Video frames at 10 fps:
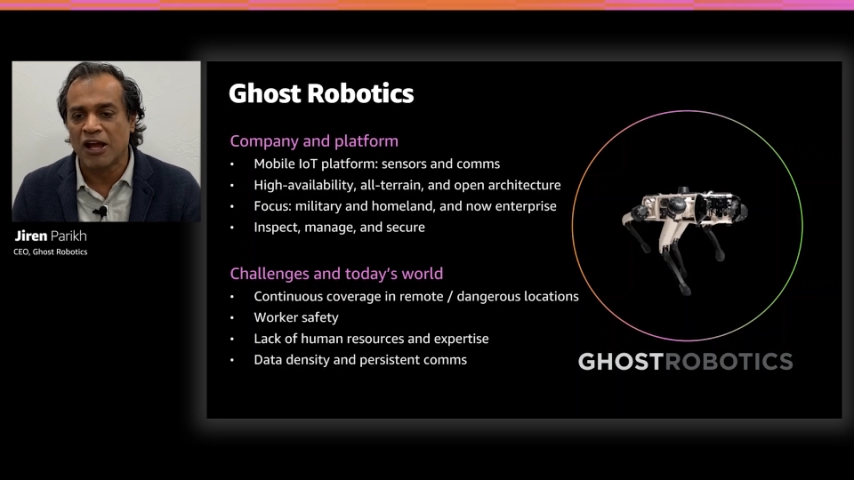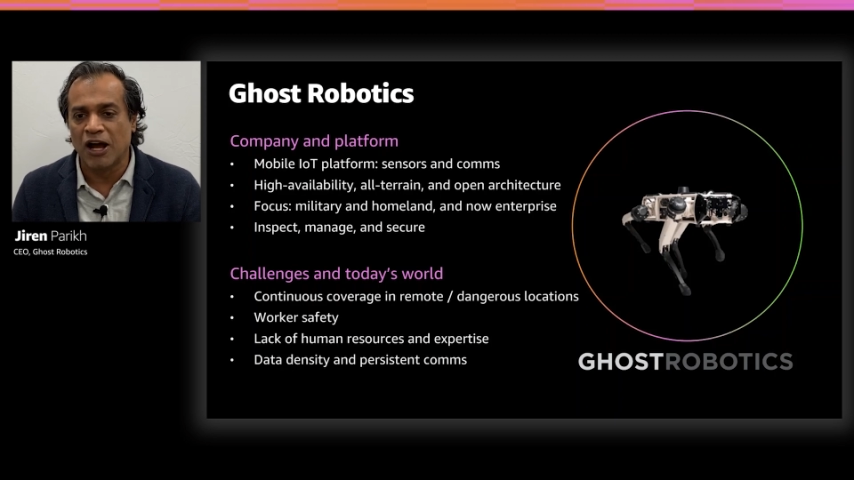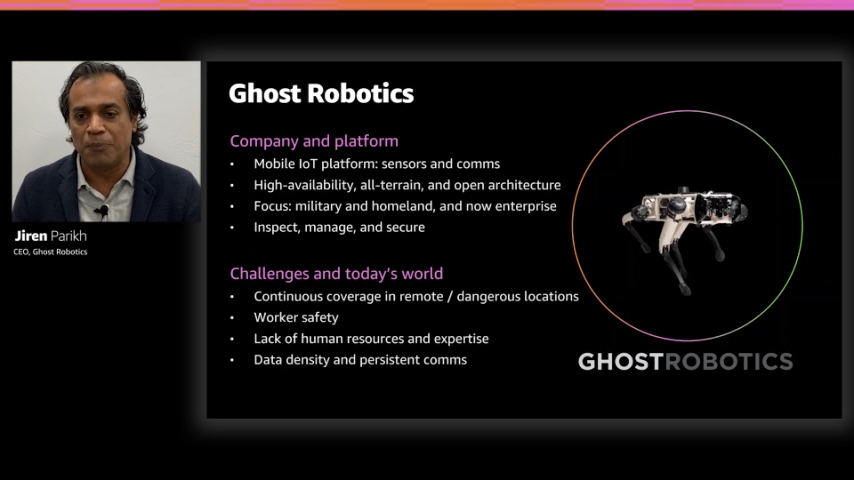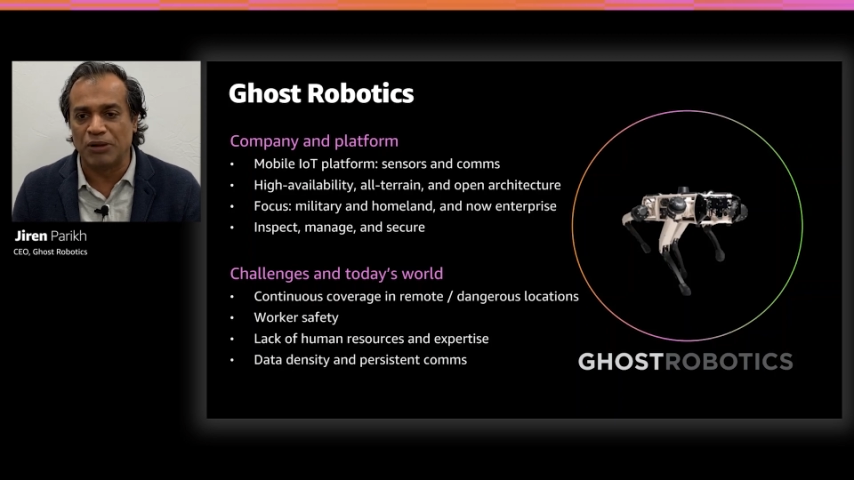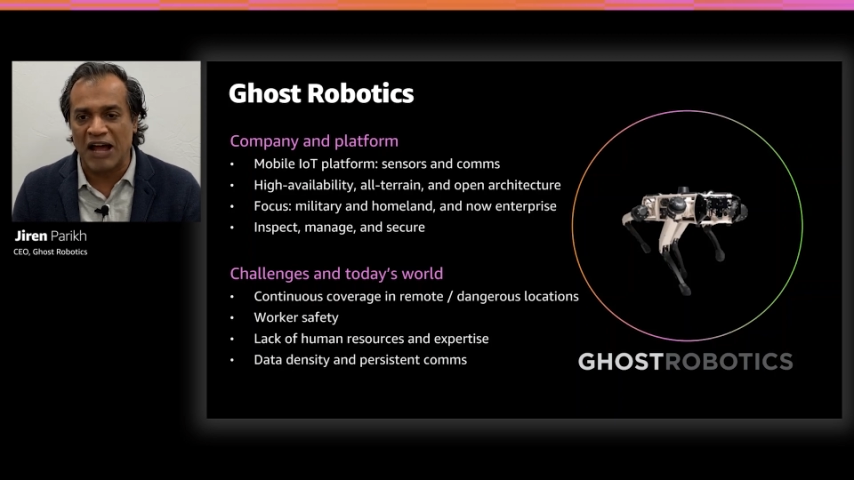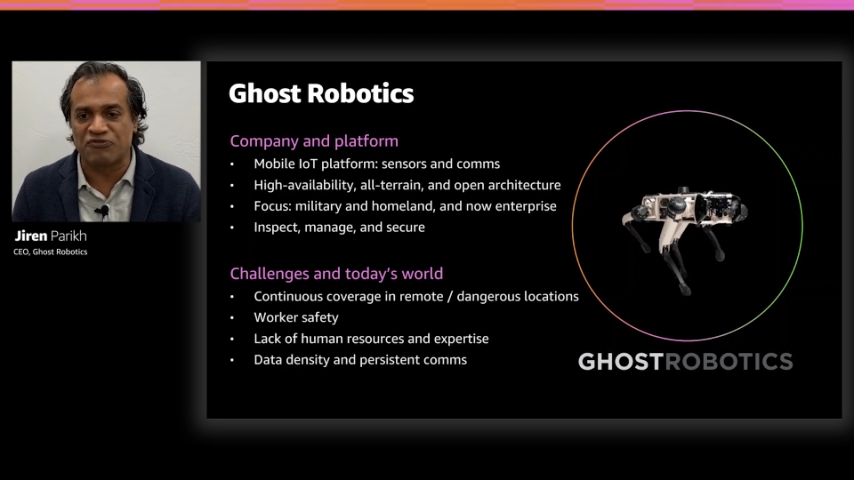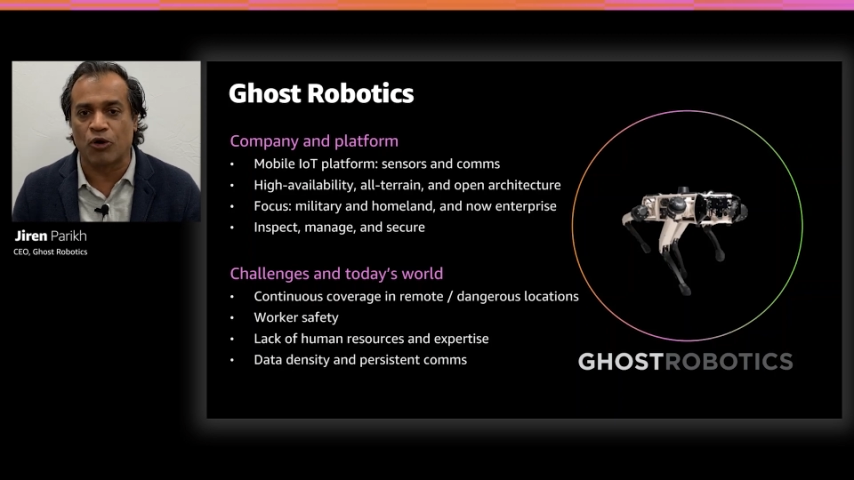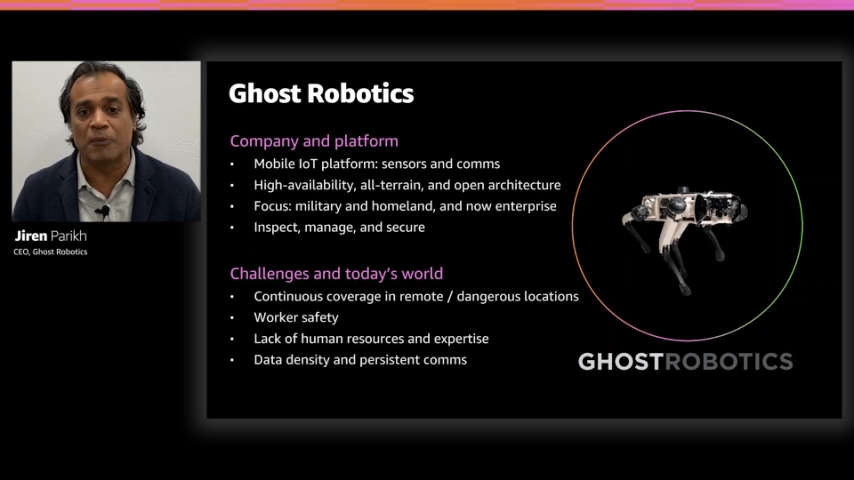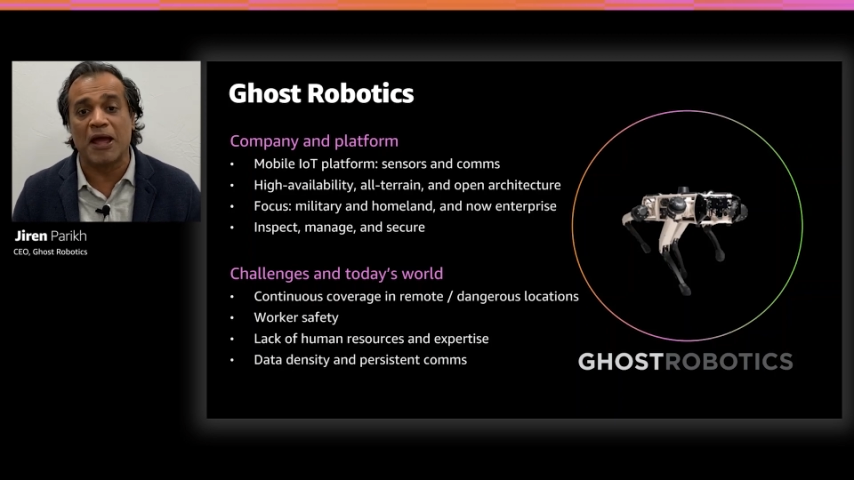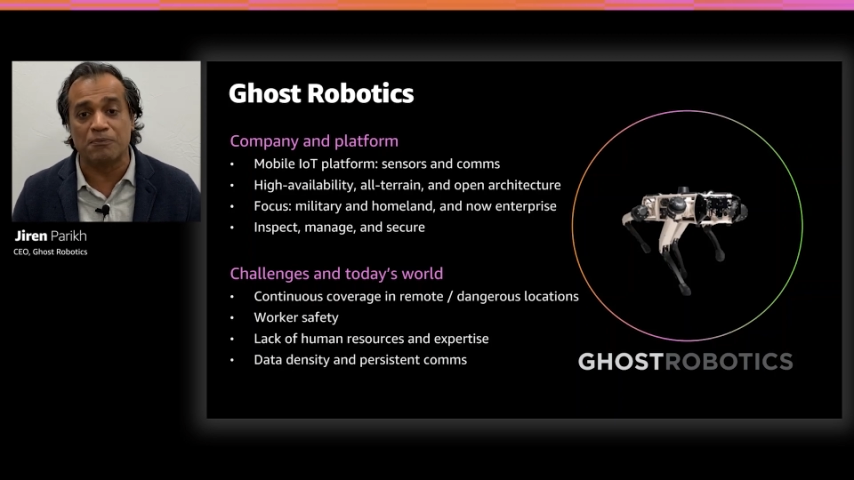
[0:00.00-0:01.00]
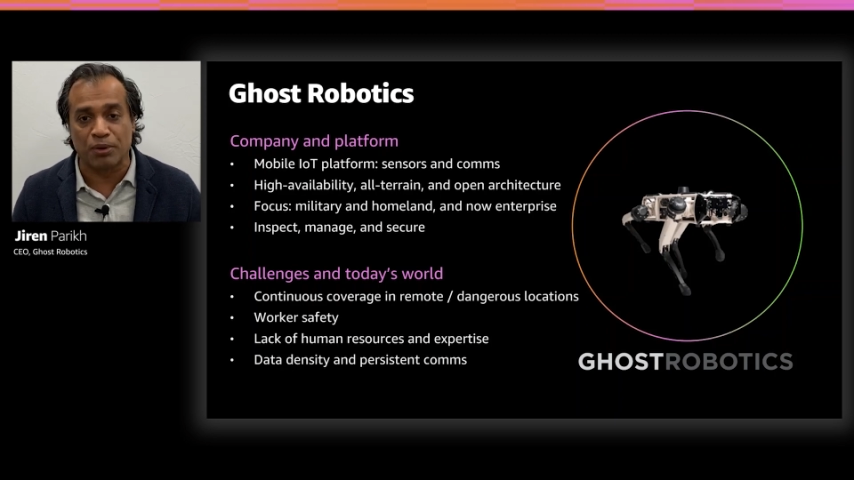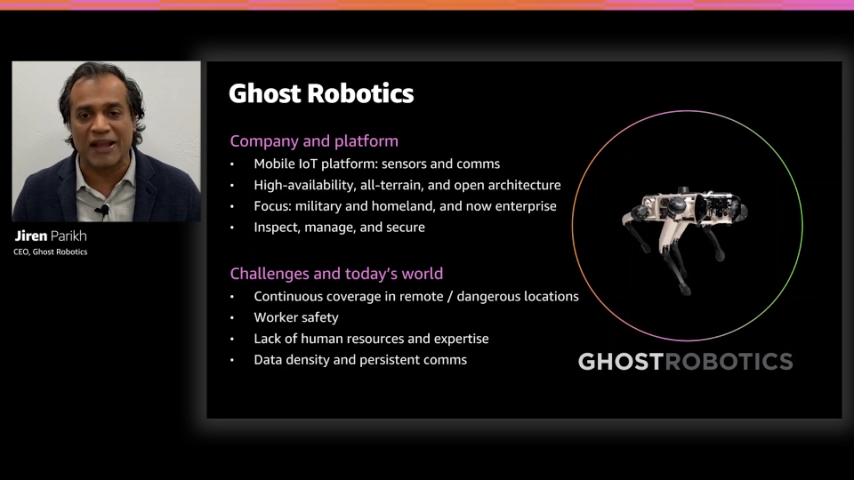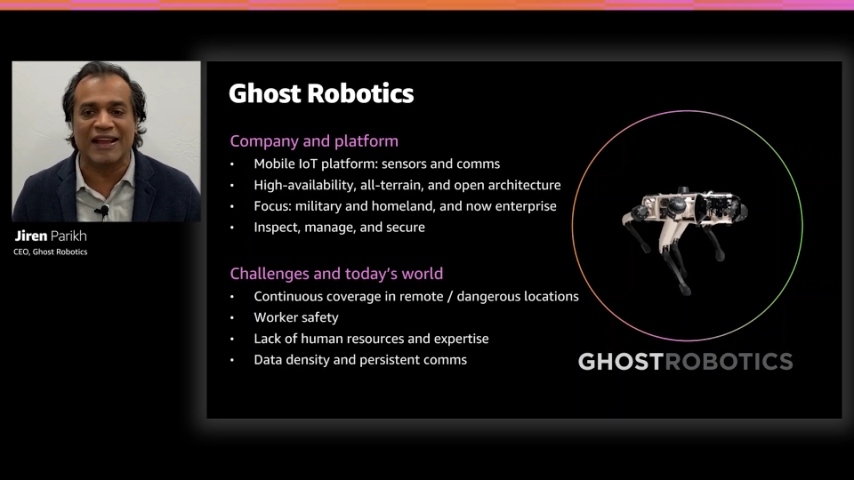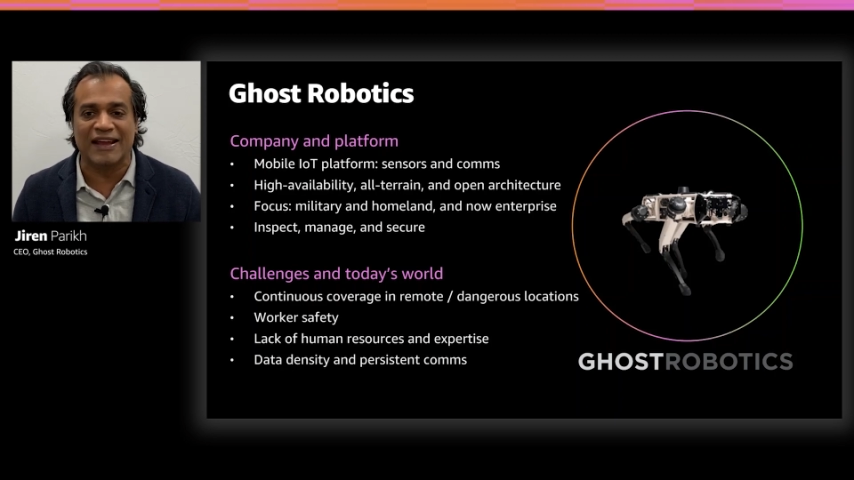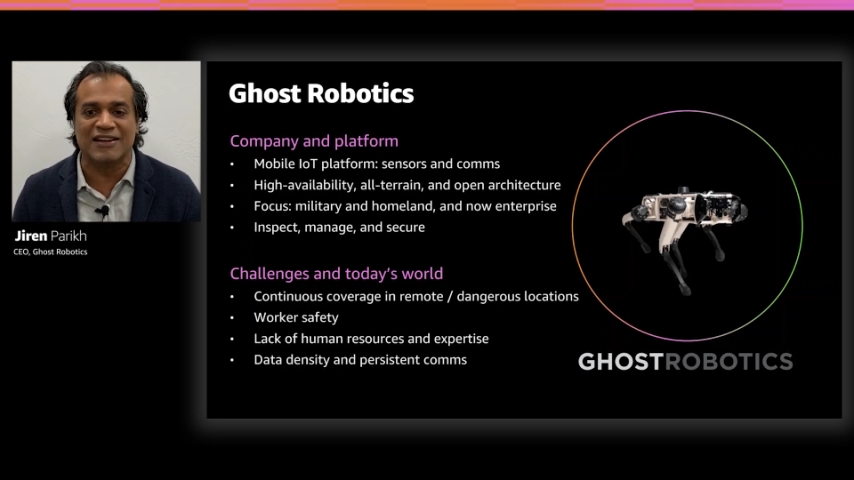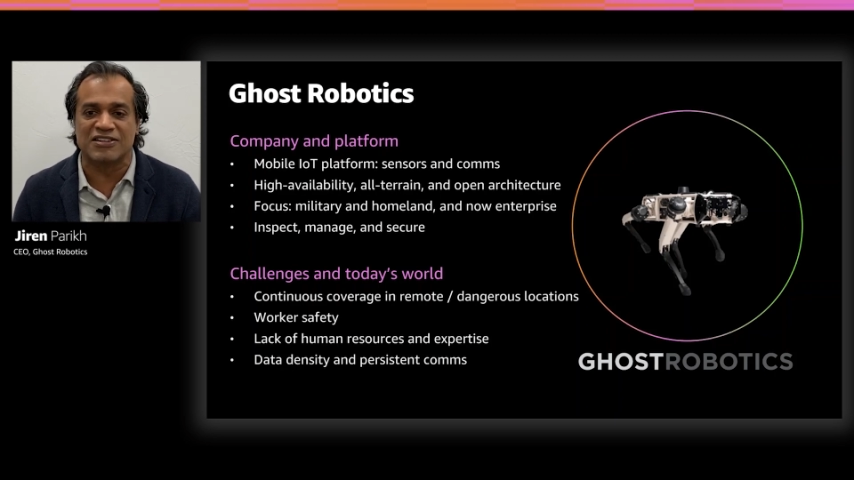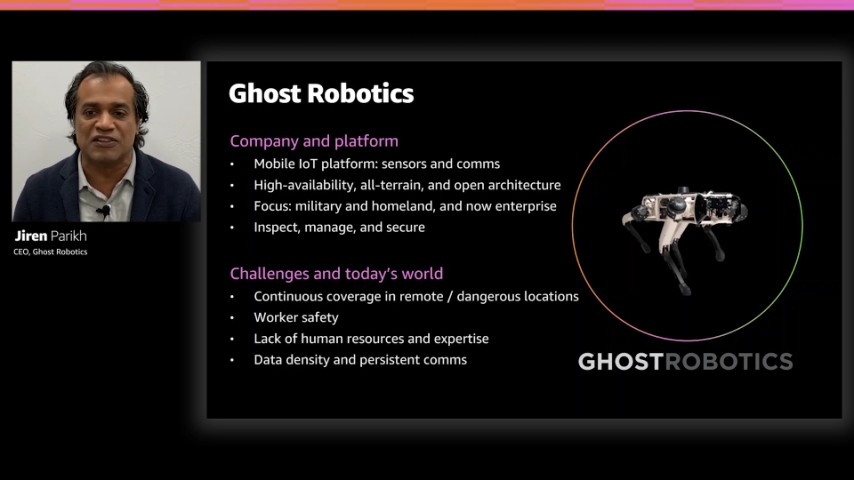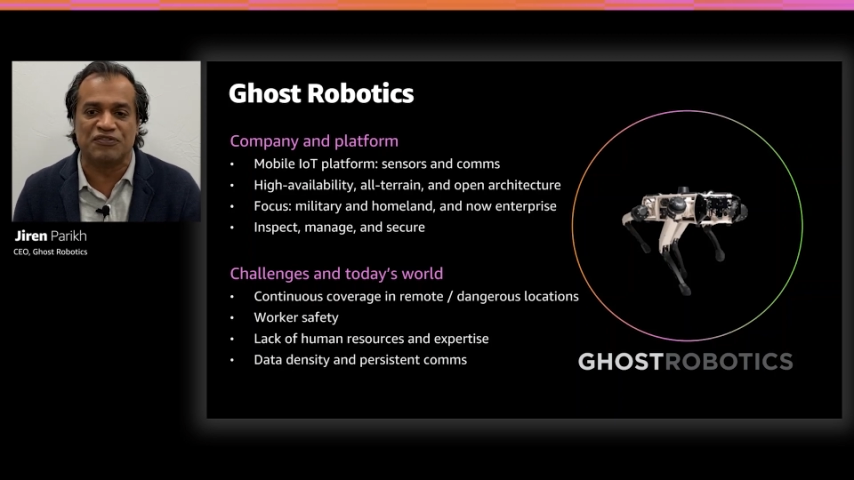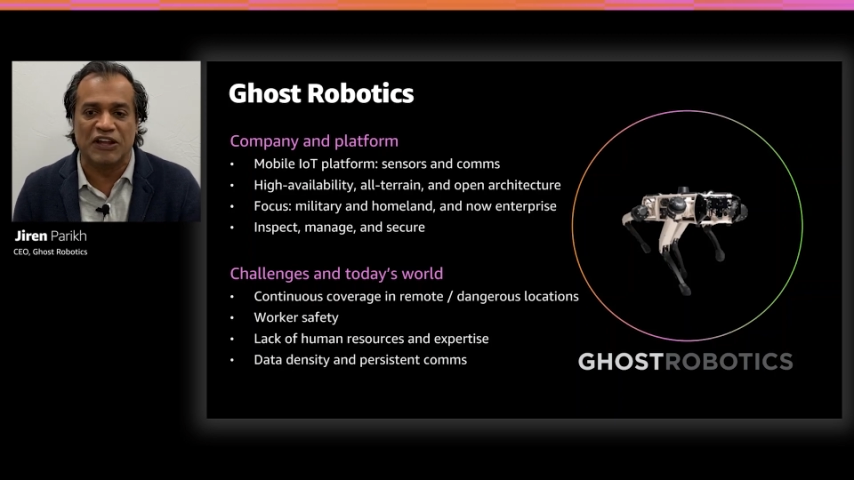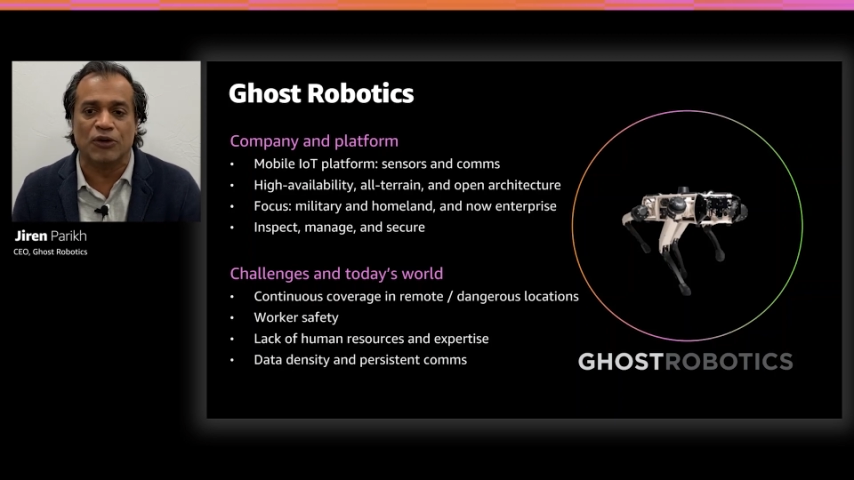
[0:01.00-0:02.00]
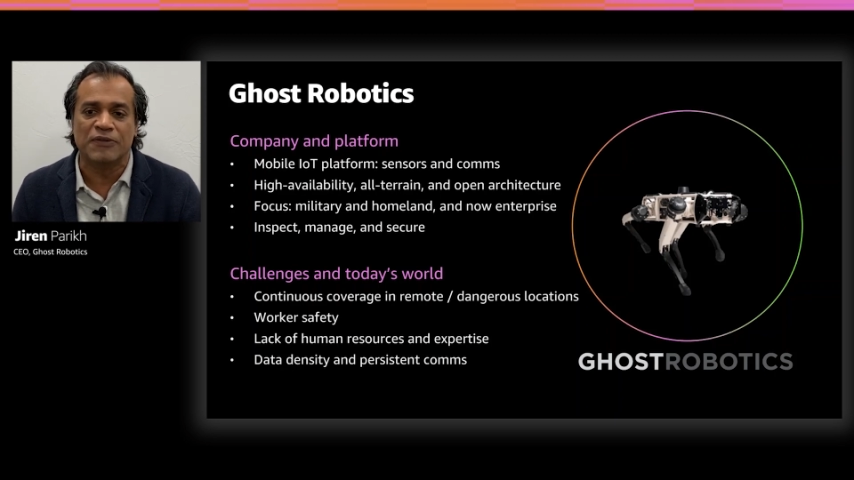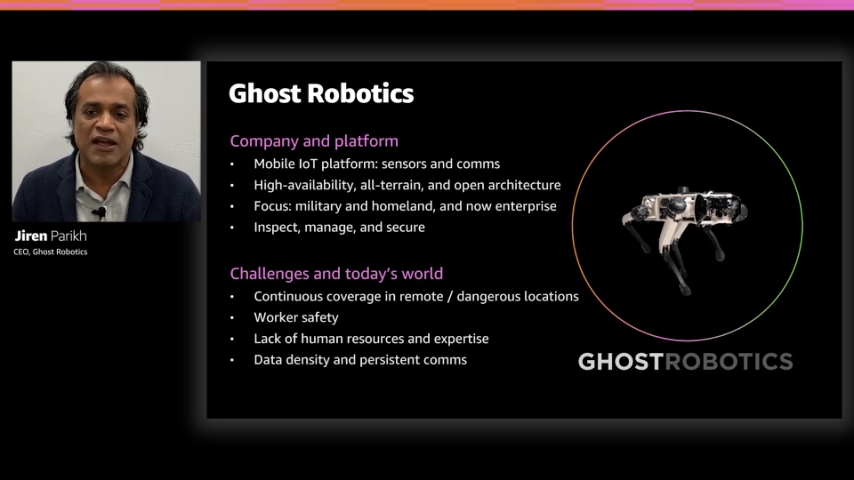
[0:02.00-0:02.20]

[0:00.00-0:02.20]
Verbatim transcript: uh, platform, and bringing it into the field.